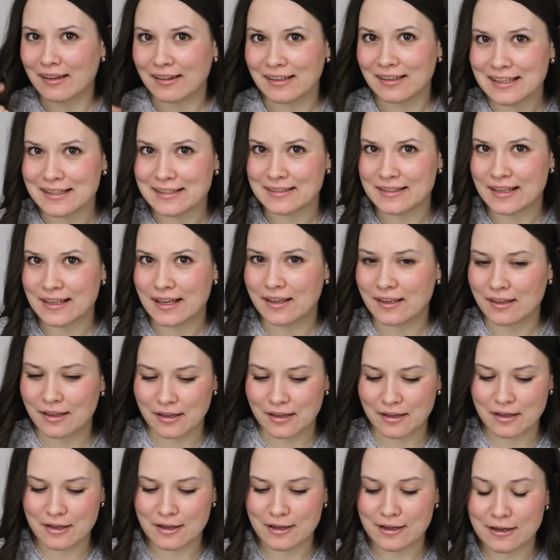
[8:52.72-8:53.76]

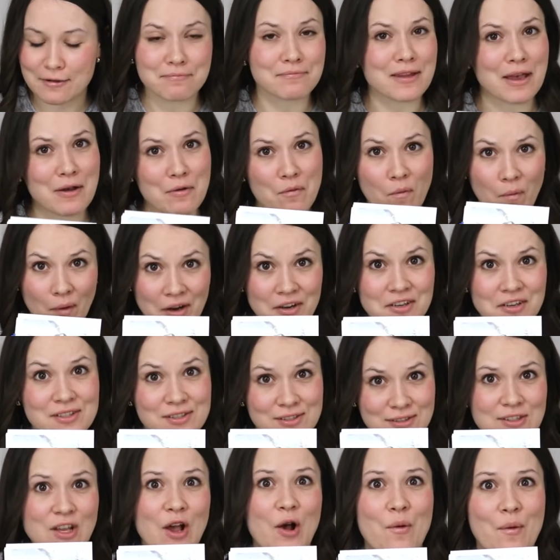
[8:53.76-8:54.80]
Elisa, where's
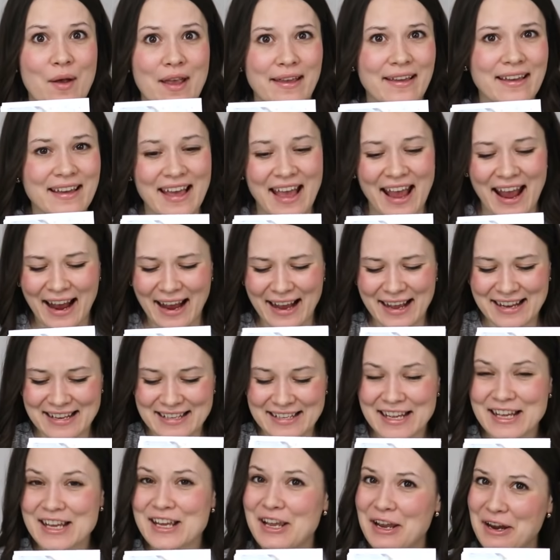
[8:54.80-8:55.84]
sewing?
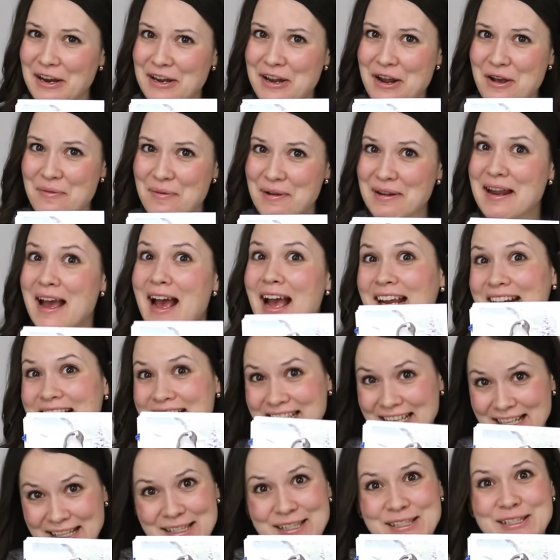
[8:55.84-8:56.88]
And you know what? I
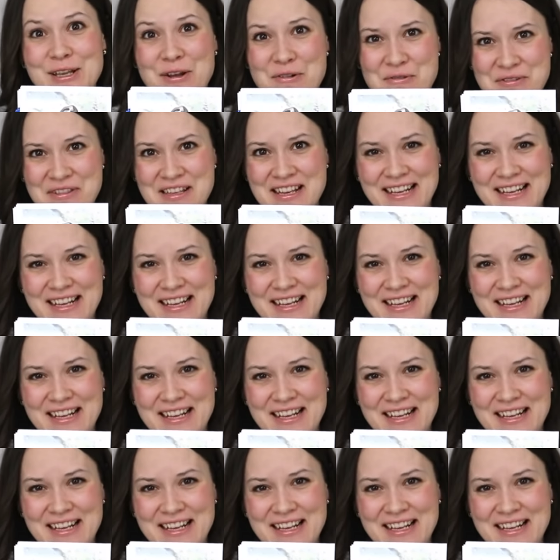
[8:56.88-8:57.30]
did sew